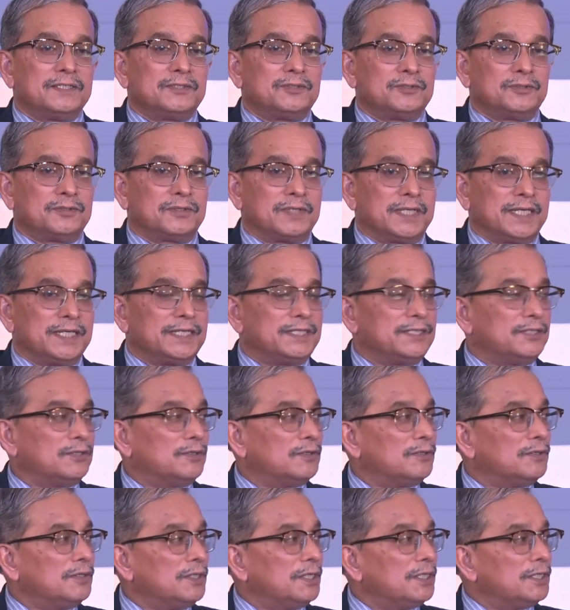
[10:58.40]
to
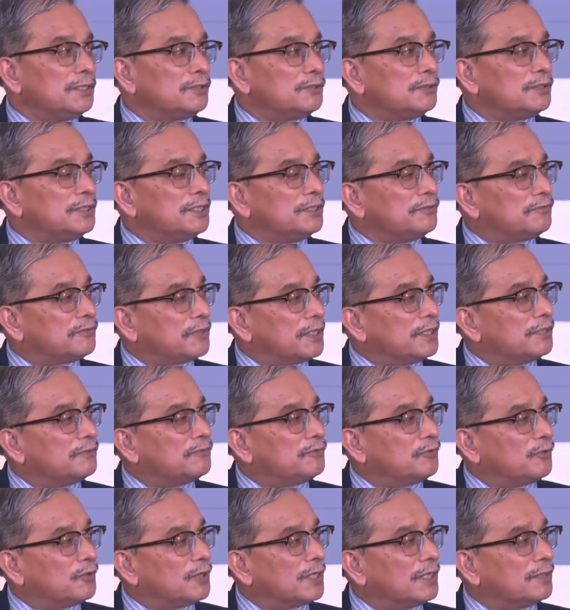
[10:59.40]
radio, to different
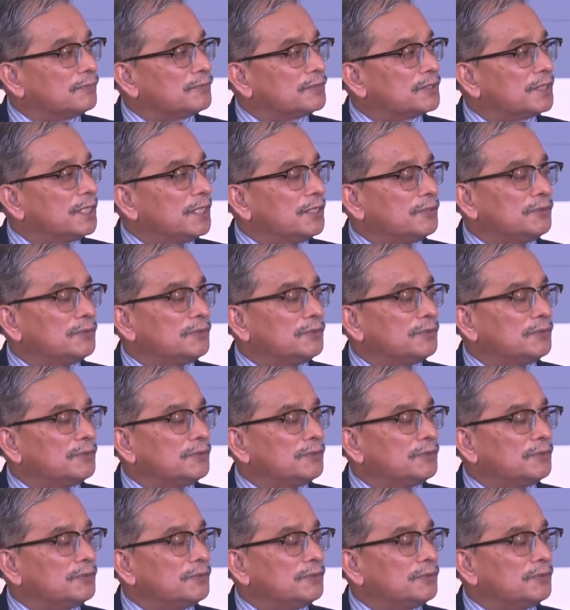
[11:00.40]
forums.